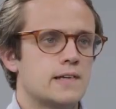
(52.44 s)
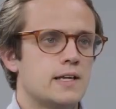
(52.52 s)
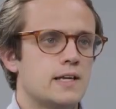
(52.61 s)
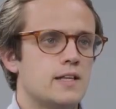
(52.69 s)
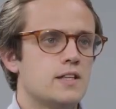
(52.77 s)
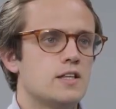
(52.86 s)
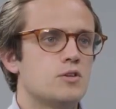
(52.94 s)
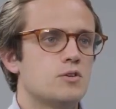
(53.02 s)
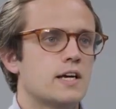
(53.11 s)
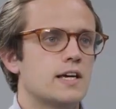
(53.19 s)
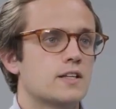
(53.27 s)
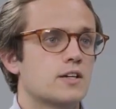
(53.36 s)
In the UK,
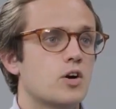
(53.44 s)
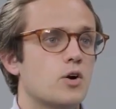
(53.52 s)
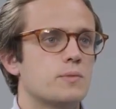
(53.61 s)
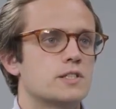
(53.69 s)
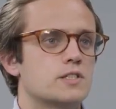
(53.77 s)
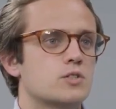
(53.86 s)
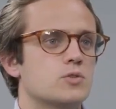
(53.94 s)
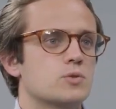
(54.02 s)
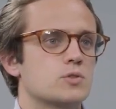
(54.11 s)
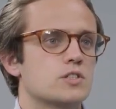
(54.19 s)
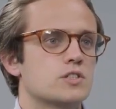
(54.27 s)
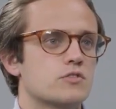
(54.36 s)
the commonest
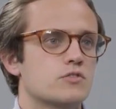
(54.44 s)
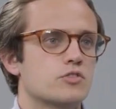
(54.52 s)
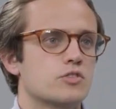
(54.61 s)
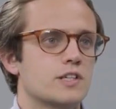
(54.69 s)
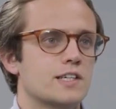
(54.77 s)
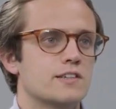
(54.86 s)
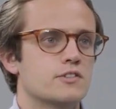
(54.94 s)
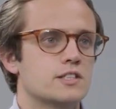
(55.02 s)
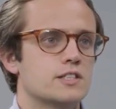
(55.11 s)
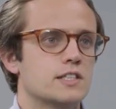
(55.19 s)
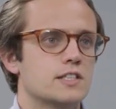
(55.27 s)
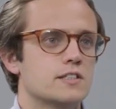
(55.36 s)
causes of chronic liver
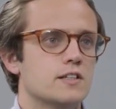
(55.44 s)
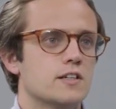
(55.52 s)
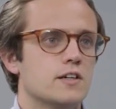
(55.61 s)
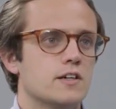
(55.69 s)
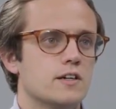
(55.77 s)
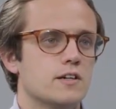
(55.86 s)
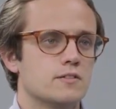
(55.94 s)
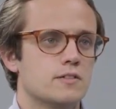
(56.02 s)
disease are